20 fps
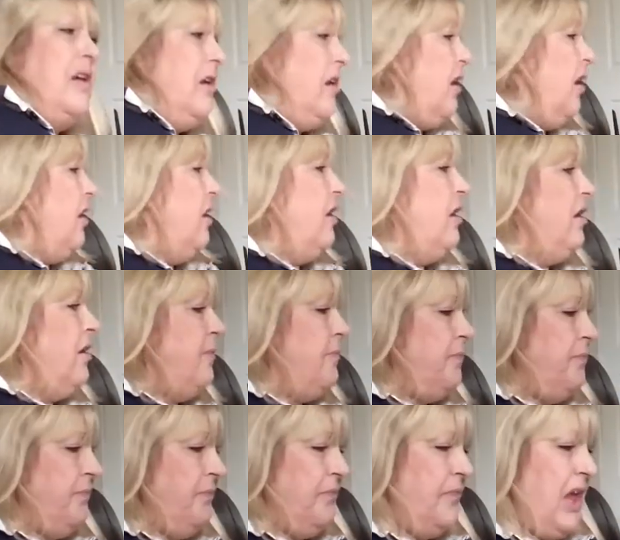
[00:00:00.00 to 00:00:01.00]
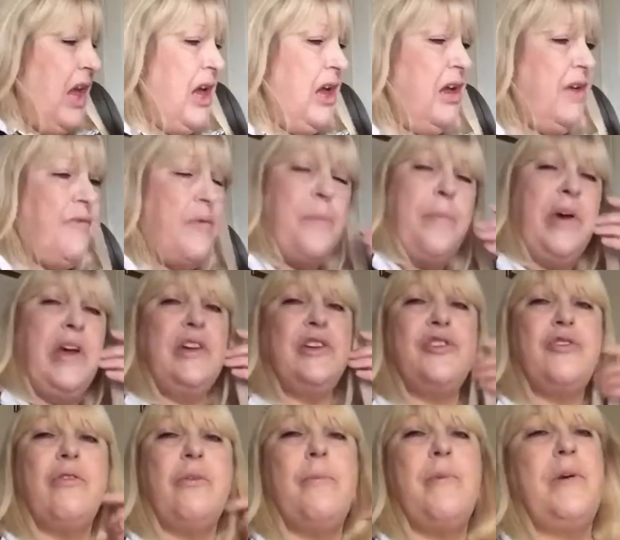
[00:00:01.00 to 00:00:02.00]
I have a
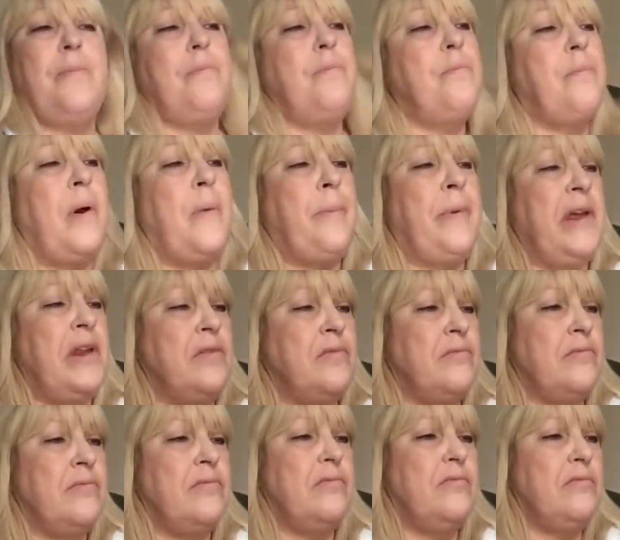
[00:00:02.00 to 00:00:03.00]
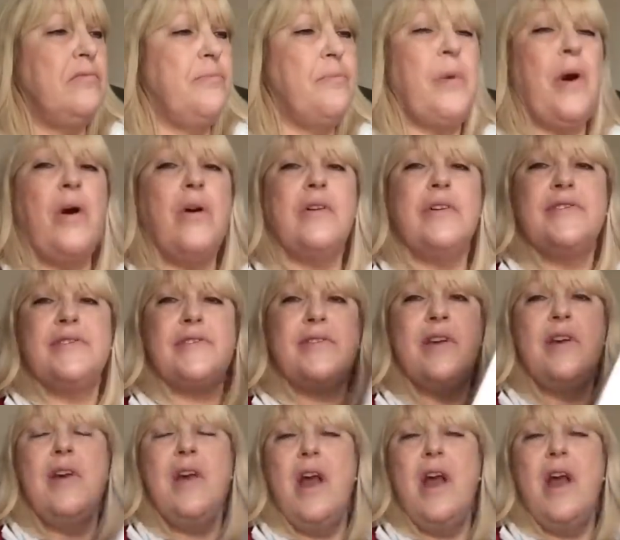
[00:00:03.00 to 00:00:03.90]
picture on my bobbin box.